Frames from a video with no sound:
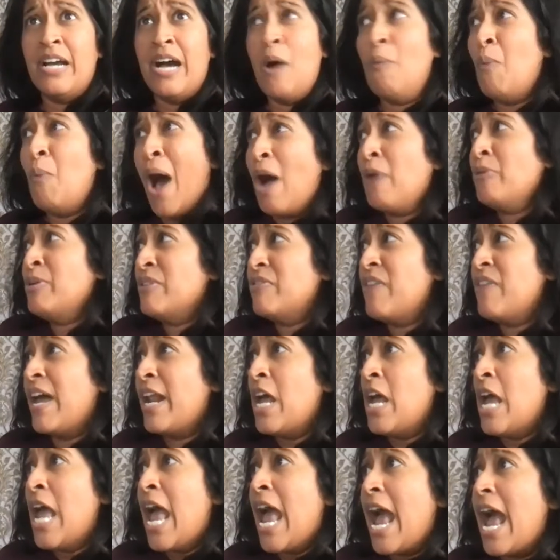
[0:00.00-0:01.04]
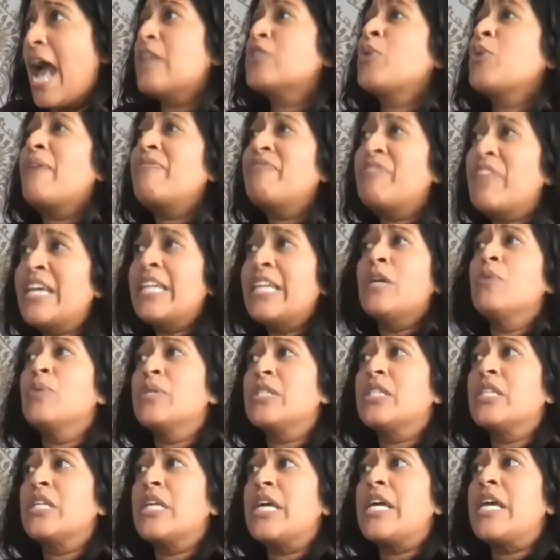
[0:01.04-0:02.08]
How did that? Yes. So I think it
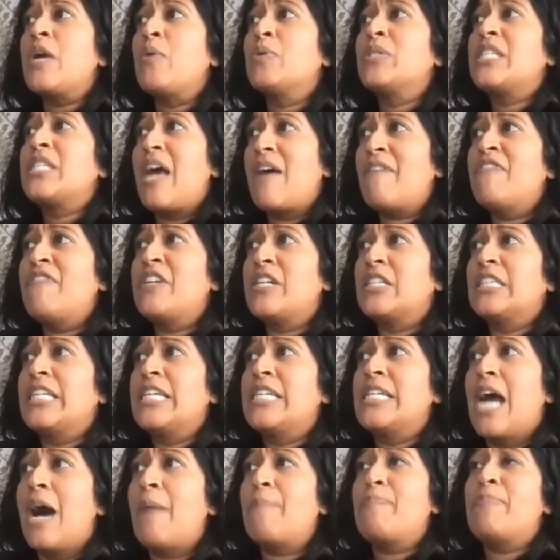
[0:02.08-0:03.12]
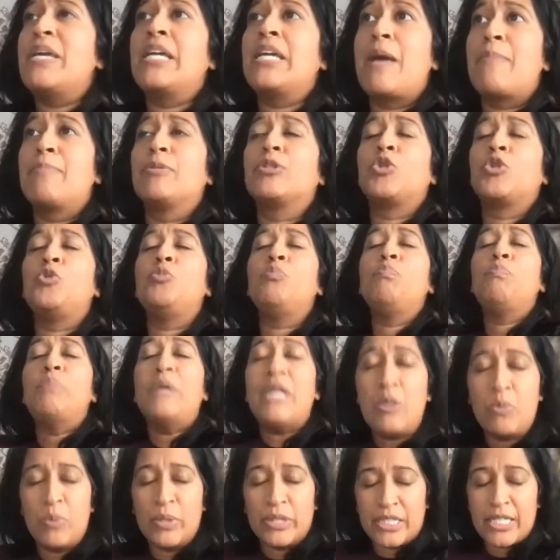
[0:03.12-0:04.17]
was it was definitely not being able to
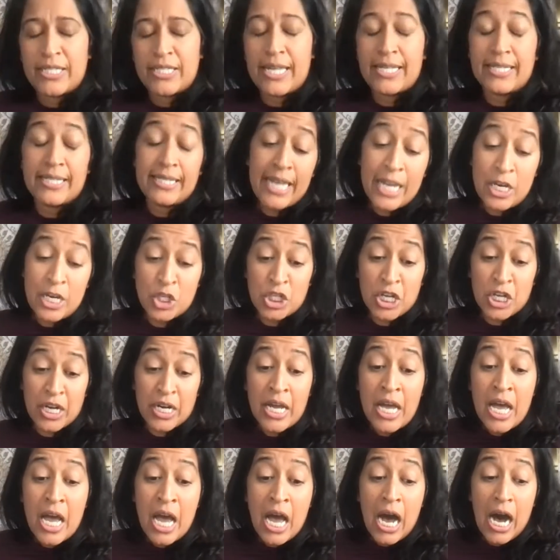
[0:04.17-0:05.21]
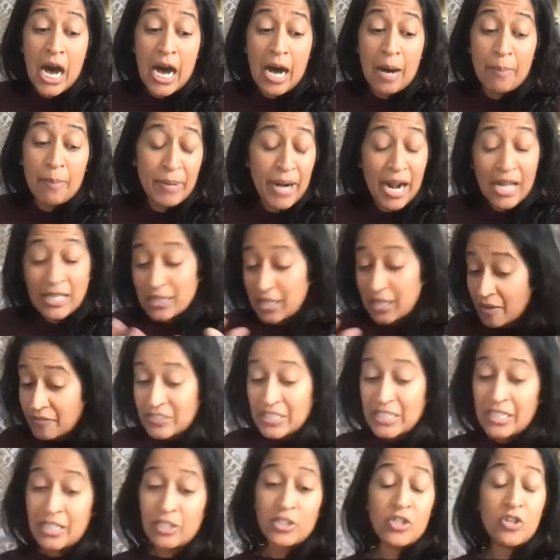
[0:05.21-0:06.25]
be with the sensation. Um, but I'd love
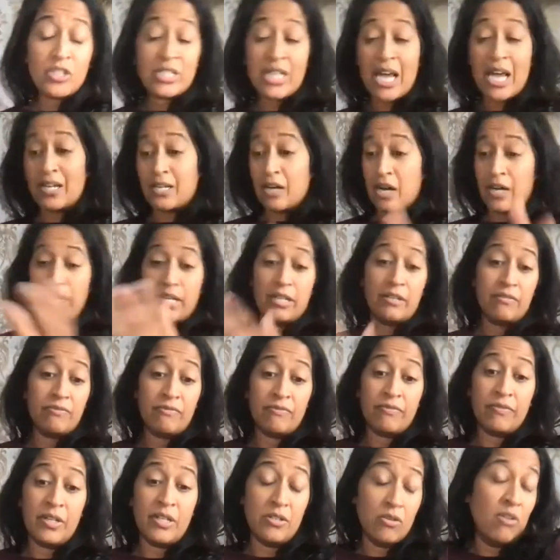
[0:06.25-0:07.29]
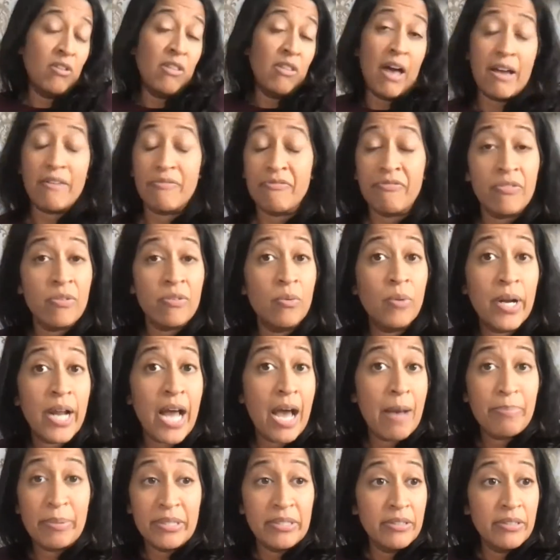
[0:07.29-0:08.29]
yeah. to hear your take on it in your life. What happened?